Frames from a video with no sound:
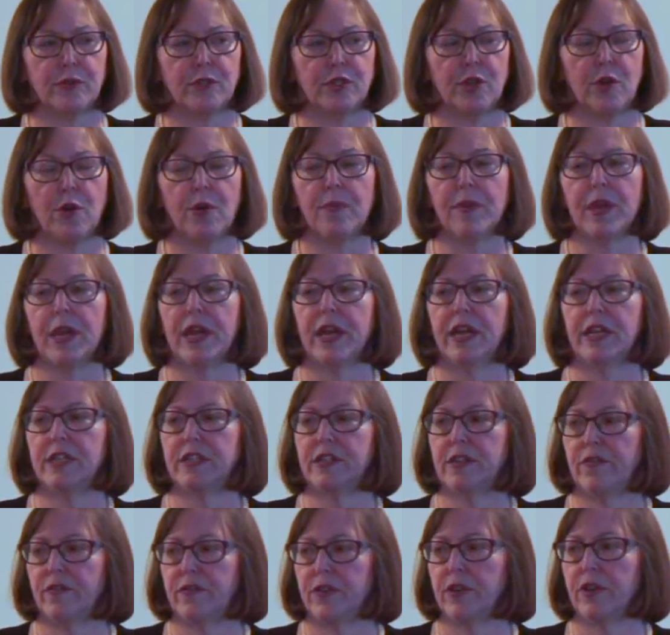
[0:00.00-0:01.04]
So
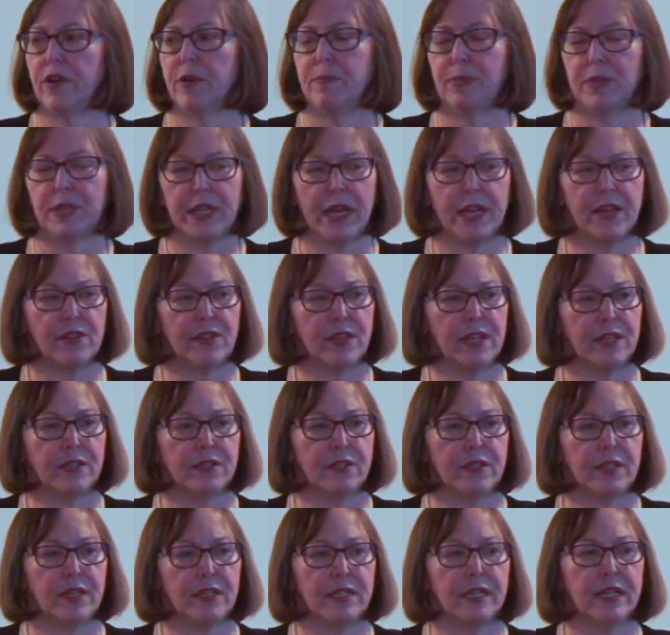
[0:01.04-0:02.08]
it's a very polite thing
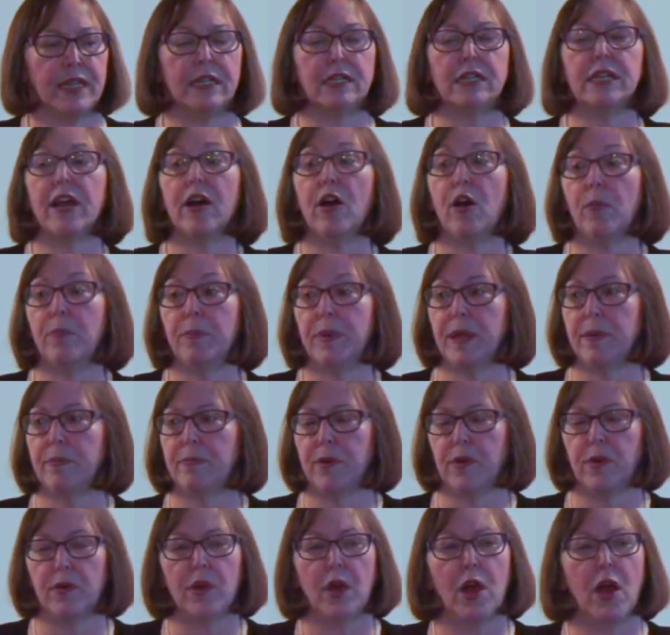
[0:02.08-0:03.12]
to, to tell
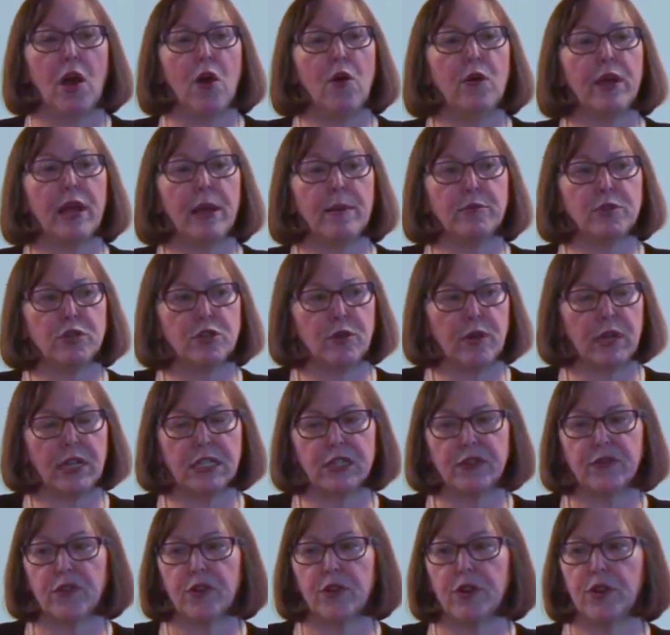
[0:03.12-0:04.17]
people, okay, I'm
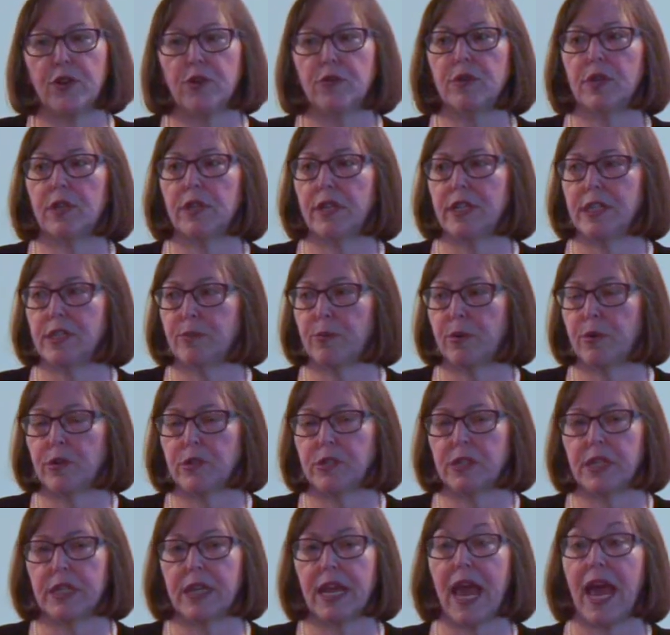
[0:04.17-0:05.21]
transferring you to this
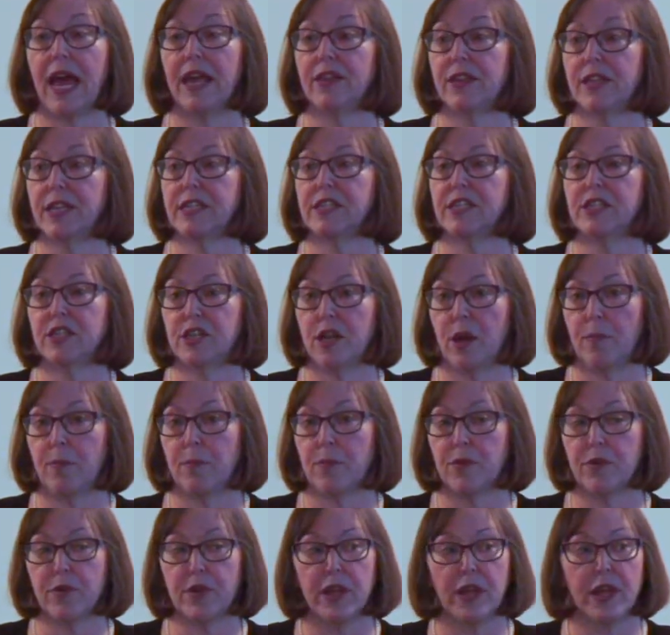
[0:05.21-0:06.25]
person at this
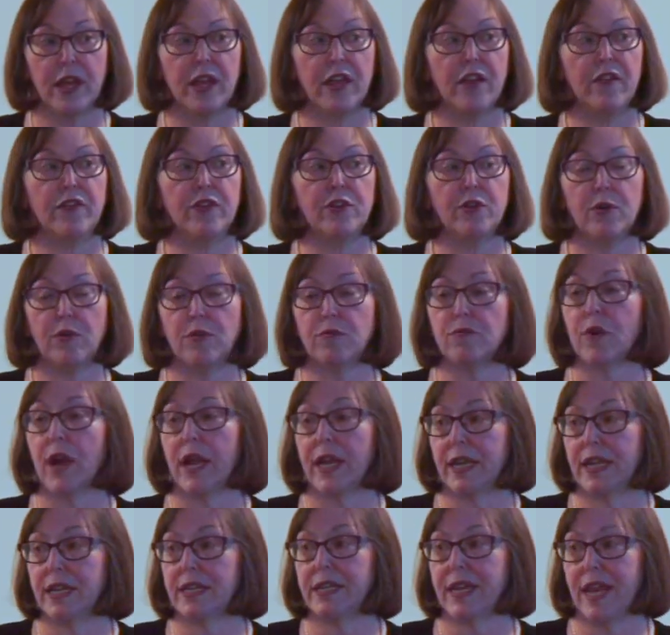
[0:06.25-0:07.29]
number. If you'll
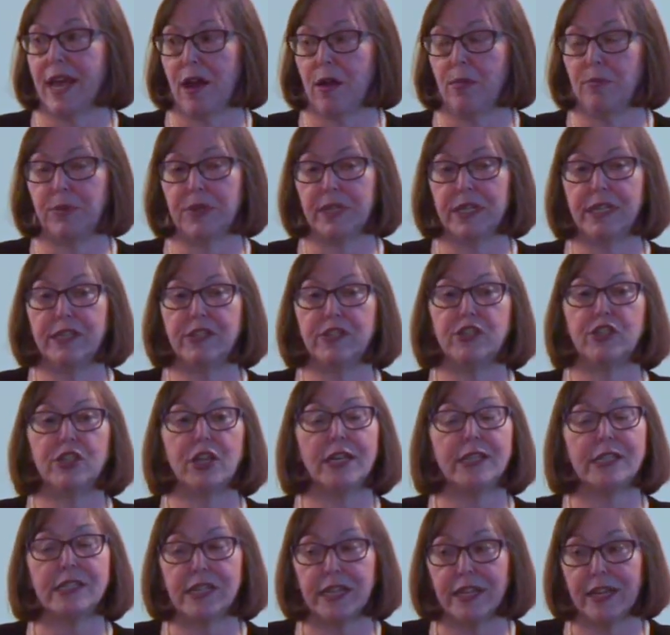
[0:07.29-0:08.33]
write it down, please,
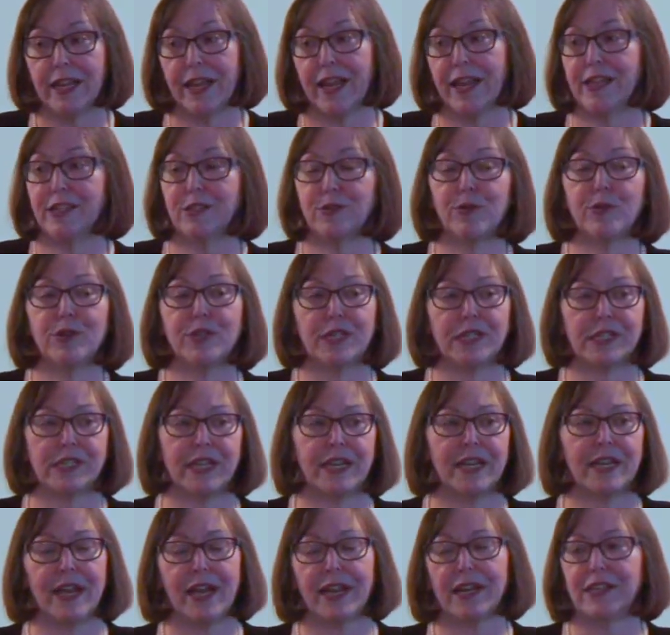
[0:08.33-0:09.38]
just in case we're
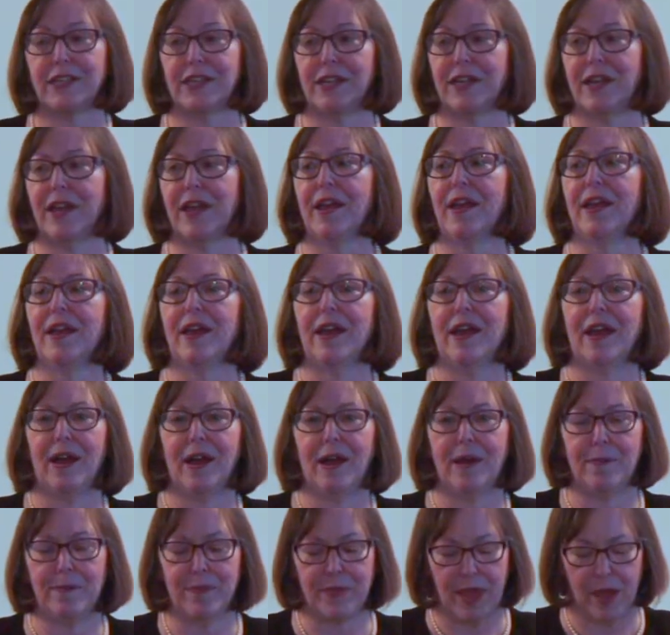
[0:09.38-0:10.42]
disconnected.
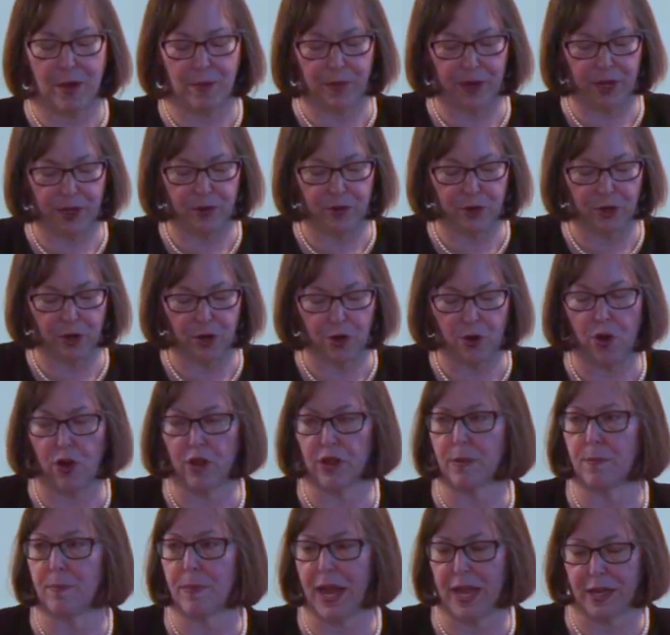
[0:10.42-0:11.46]
Um, that way you can call
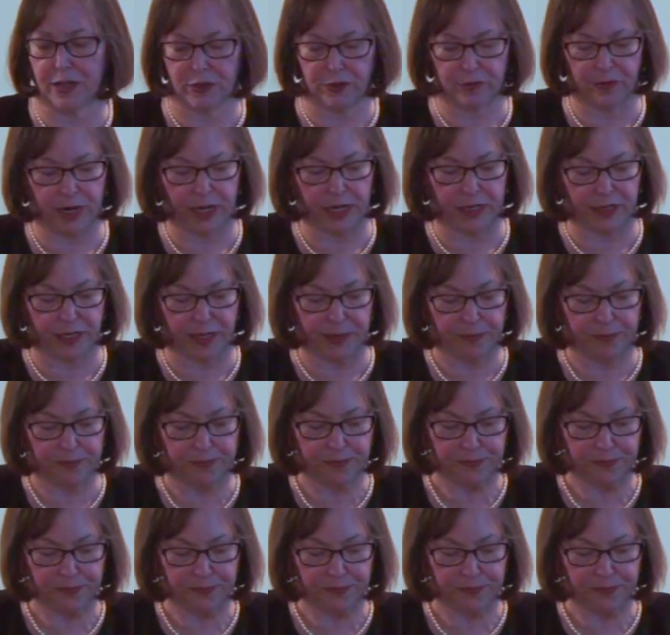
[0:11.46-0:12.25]
them back directly.